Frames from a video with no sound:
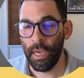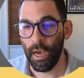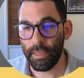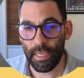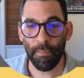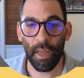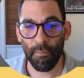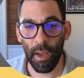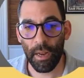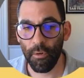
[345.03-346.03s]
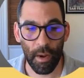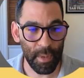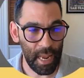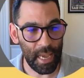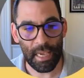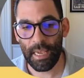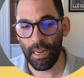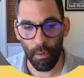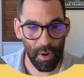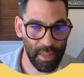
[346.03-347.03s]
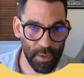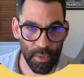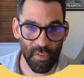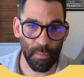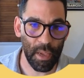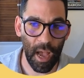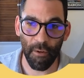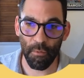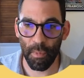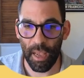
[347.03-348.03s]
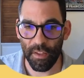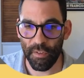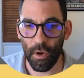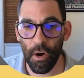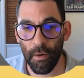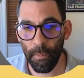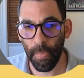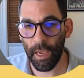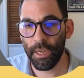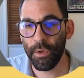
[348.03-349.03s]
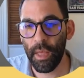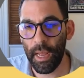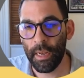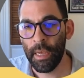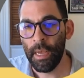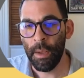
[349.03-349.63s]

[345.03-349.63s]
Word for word: a teammate of mine, or I'm an A E and I wanna do this on behalf of my S D R, I can do that.